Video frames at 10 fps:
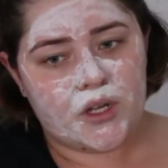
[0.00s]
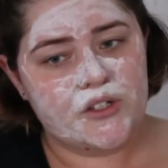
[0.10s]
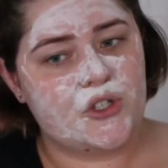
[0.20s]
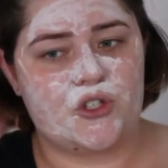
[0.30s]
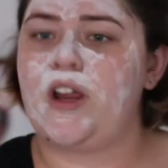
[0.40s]

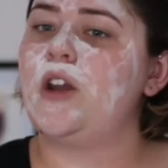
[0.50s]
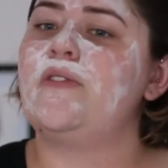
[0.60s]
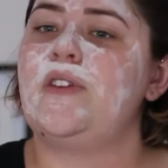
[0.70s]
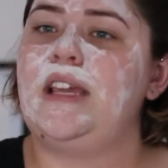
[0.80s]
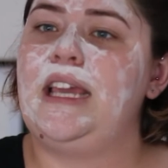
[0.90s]
straight
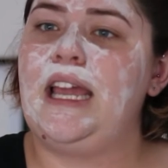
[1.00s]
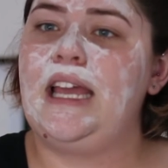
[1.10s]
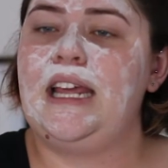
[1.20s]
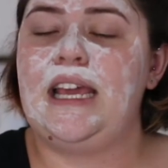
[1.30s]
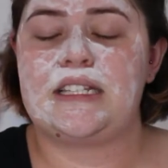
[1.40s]
over your
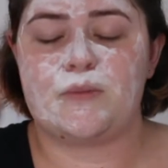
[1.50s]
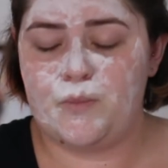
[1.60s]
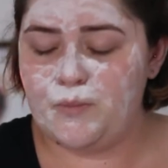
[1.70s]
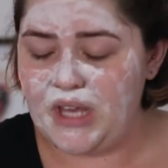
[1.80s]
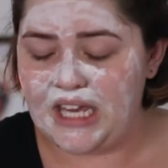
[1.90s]
head.
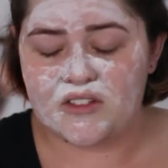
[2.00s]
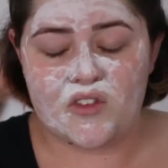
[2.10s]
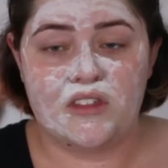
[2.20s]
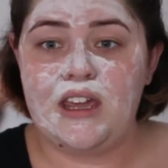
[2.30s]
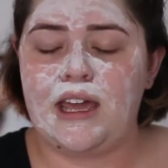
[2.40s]
It's
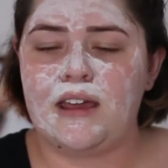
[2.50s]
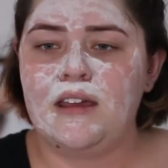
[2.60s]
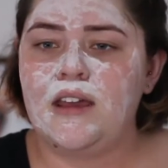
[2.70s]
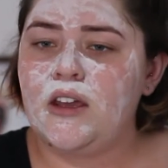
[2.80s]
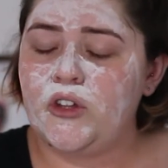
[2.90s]
there,
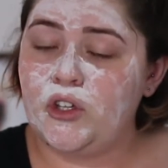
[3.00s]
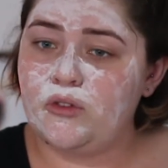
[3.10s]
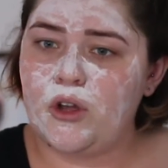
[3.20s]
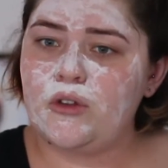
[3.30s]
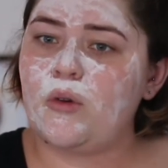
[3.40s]
you
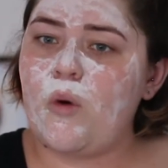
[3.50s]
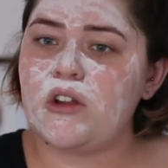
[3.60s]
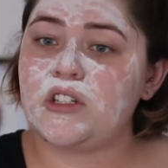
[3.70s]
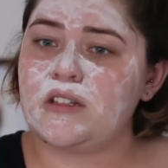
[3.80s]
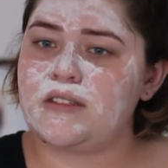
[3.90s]
know you're
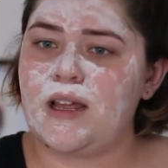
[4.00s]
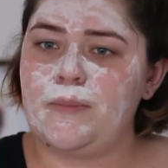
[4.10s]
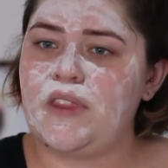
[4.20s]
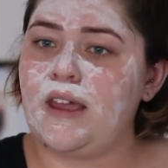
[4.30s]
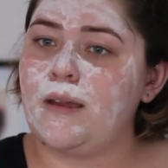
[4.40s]
watching
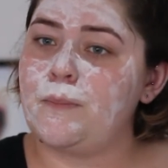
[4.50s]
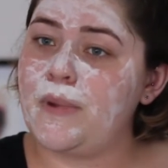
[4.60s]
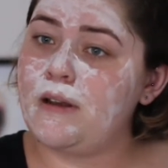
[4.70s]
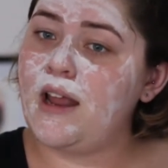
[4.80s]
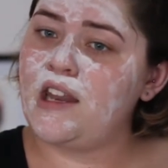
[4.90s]
something,
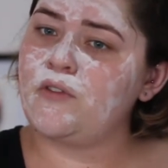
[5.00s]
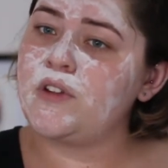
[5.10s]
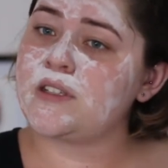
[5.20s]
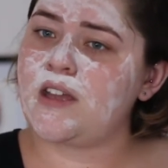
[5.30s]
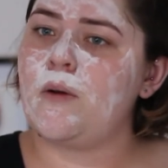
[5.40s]
but none of
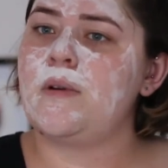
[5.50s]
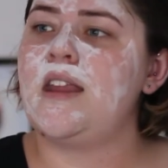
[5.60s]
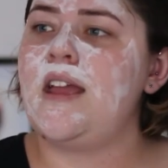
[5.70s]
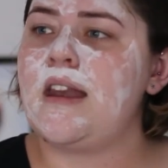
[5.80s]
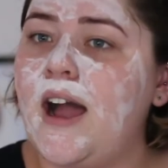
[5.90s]
it's going in.